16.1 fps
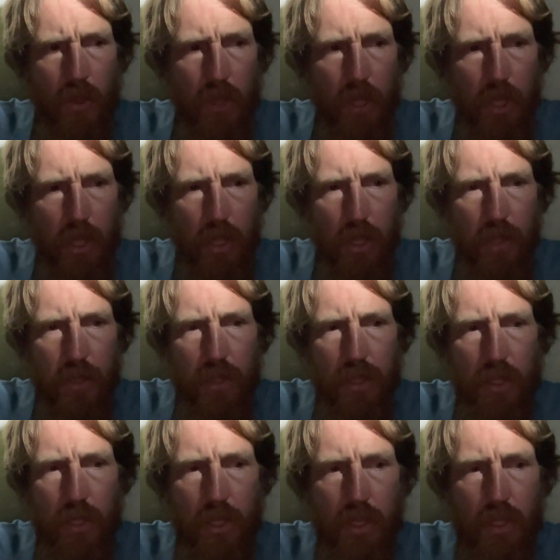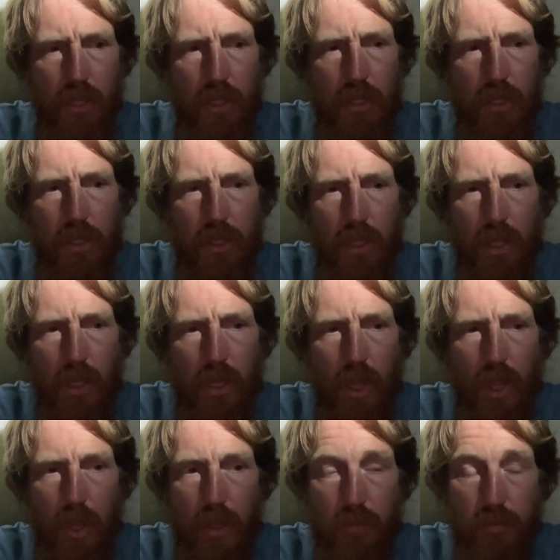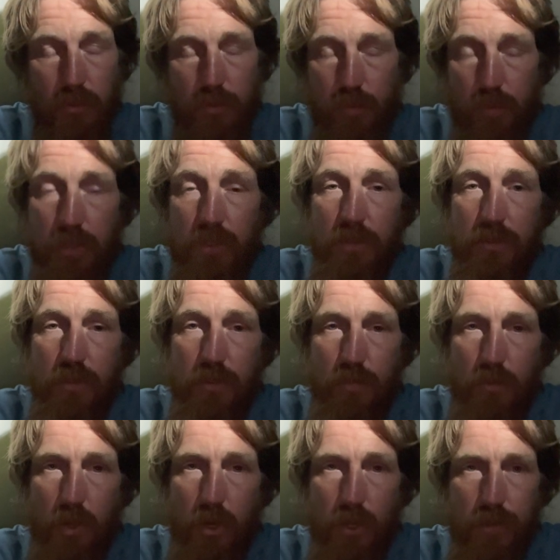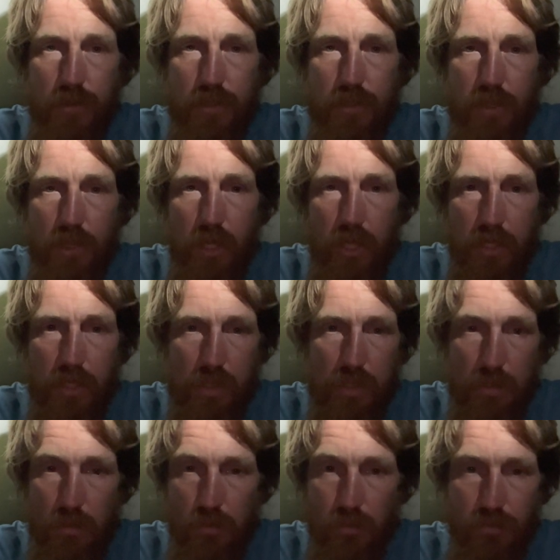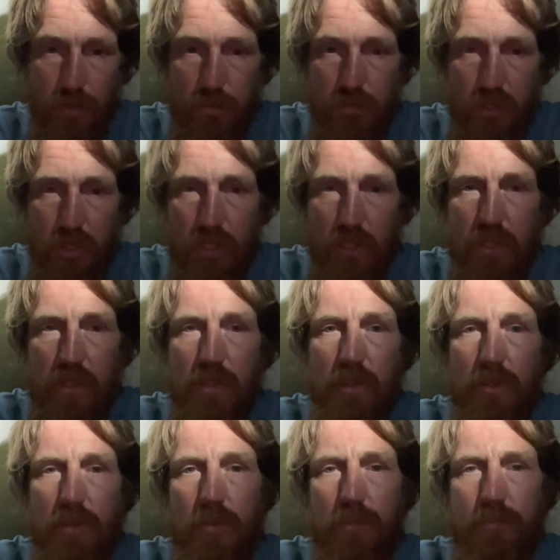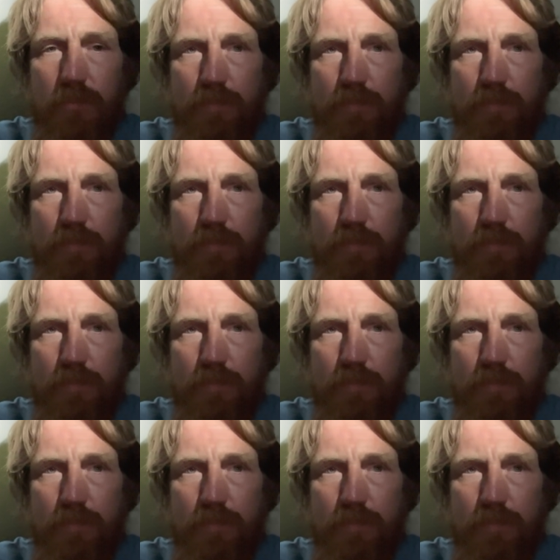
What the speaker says: And I was pleasantly surprised. I didn't know if that was going to continue.